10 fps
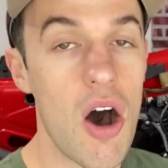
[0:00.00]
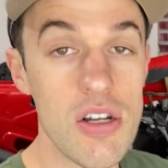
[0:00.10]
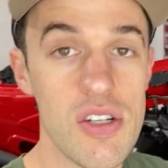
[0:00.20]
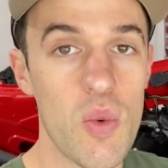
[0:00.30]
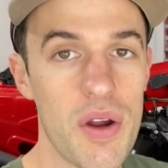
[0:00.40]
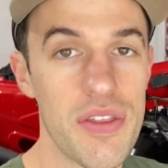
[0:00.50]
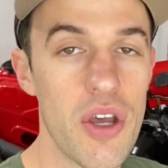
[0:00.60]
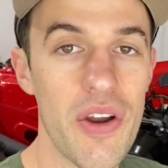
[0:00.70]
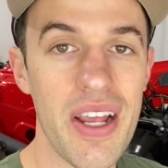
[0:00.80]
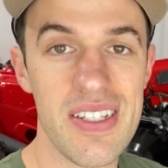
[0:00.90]
Also worth
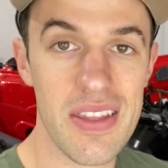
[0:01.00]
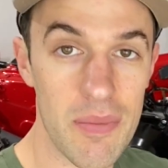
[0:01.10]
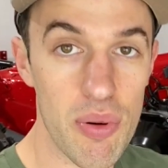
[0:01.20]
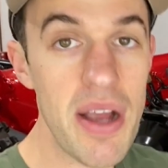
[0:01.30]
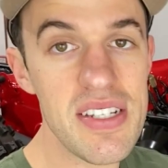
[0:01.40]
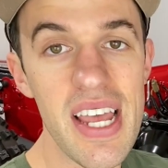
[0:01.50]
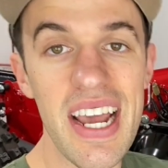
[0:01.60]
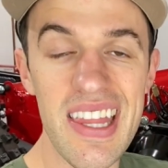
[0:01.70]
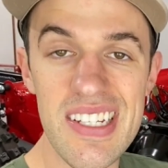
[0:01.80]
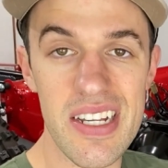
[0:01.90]
noting is that the price
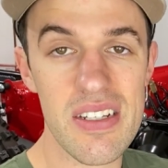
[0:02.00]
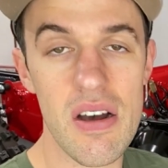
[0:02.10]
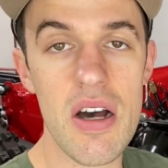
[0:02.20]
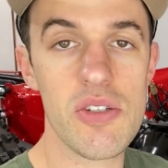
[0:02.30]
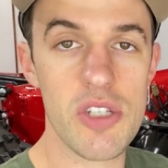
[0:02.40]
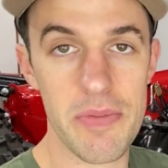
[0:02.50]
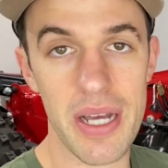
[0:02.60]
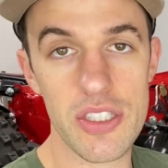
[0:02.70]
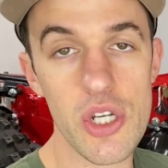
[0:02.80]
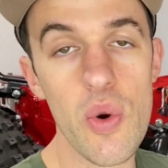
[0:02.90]
tag of this exhaust was
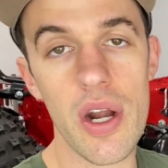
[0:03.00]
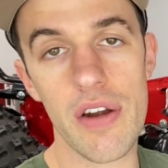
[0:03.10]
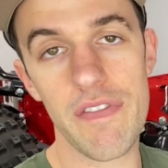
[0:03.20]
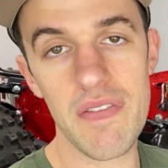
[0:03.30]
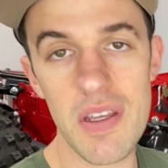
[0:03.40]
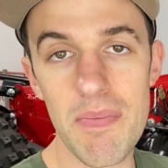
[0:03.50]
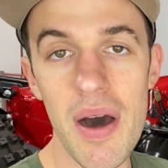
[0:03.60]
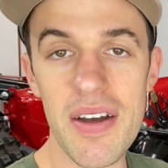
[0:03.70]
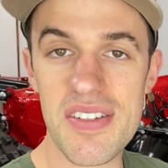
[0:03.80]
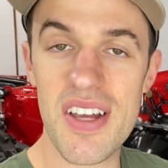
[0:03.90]
about
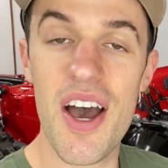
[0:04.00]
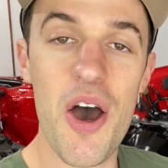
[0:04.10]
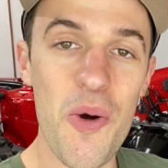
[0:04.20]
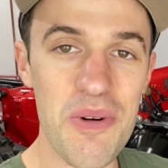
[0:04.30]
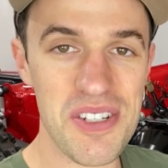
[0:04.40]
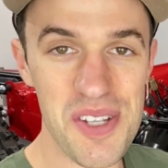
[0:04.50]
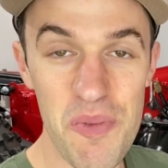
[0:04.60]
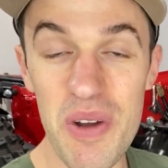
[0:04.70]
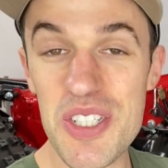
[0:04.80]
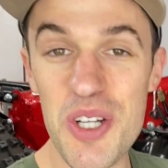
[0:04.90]
$250, whereas the
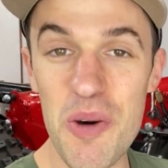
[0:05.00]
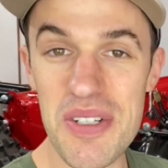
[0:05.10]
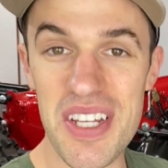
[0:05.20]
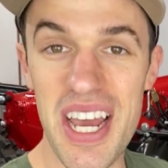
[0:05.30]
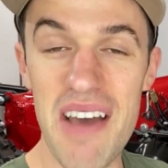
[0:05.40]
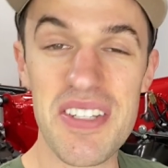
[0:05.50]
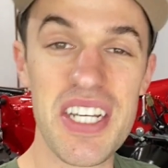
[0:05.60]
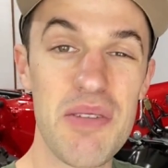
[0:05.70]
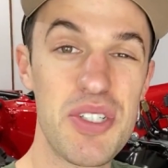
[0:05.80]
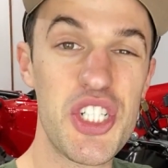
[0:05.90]
original was going to have to
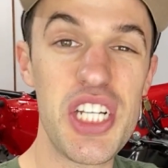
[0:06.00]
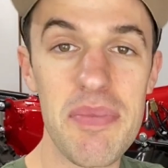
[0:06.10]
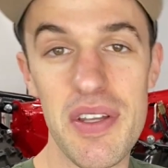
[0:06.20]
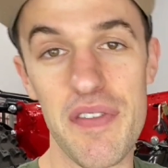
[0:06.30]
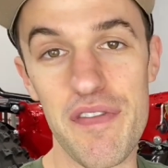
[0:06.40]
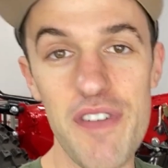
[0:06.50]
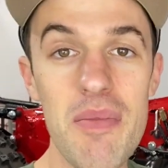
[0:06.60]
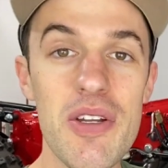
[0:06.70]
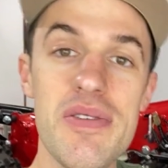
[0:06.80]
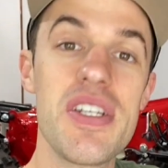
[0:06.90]
come shipped
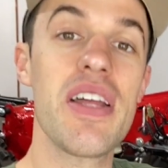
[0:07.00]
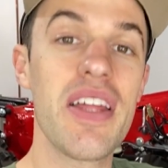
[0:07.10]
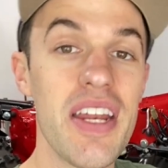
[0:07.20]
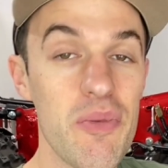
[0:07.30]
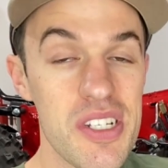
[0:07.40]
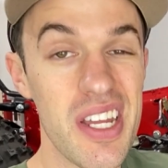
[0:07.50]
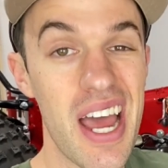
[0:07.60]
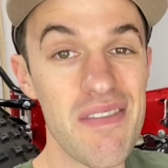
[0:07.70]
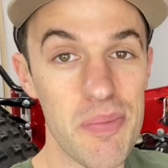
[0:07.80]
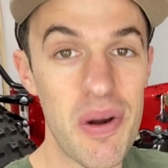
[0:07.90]
from New Zealand and was going
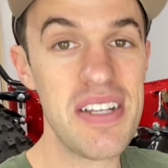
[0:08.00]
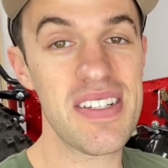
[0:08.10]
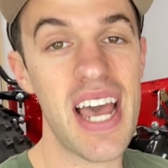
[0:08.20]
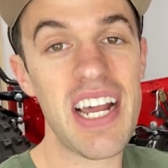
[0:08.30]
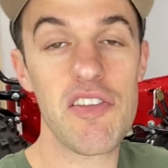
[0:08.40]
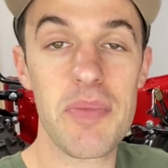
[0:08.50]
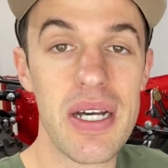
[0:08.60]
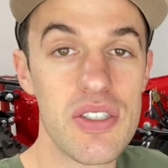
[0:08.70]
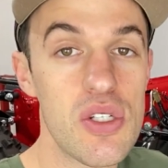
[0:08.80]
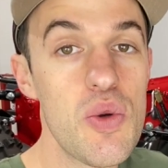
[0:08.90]
to have a price tag of
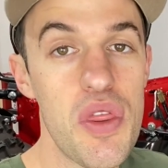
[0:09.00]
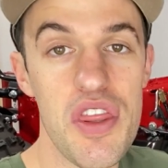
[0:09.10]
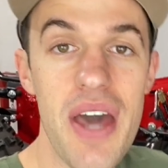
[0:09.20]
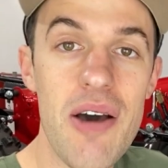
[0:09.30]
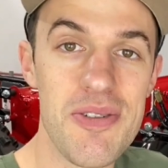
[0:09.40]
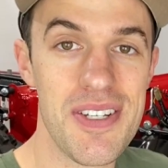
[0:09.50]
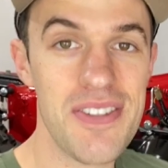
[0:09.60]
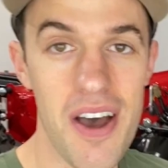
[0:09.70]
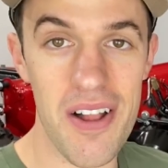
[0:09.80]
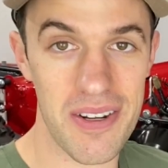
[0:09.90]
about
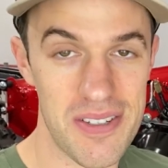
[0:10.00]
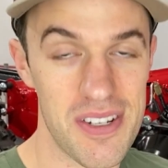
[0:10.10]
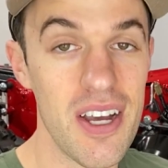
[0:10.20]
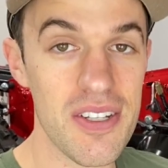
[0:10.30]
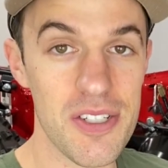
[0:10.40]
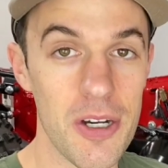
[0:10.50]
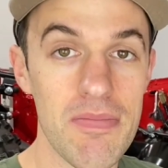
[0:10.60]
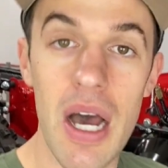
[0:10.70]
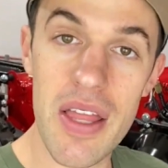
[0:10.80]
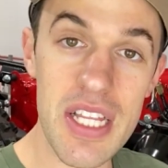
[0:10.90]
$2,000.
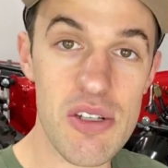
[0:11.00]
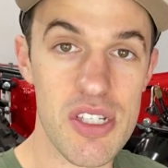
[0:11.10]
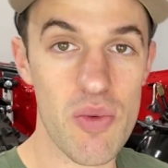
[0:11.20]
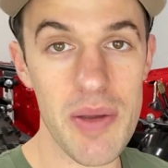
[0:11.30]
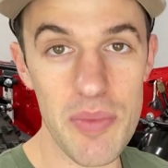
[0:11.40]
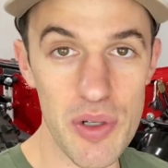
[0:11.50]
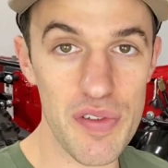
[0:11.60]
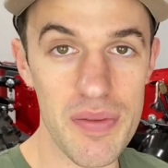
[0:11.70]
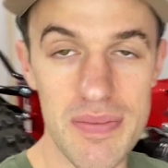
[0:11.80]
So this is the right move.